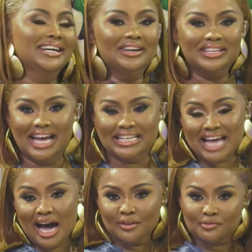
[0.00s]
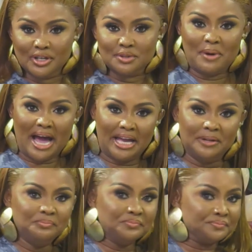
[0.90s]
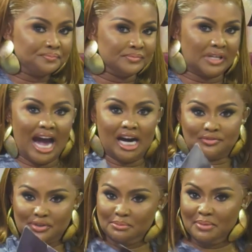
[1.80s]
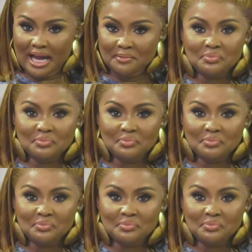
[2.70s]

Yes, outfit by outfit by.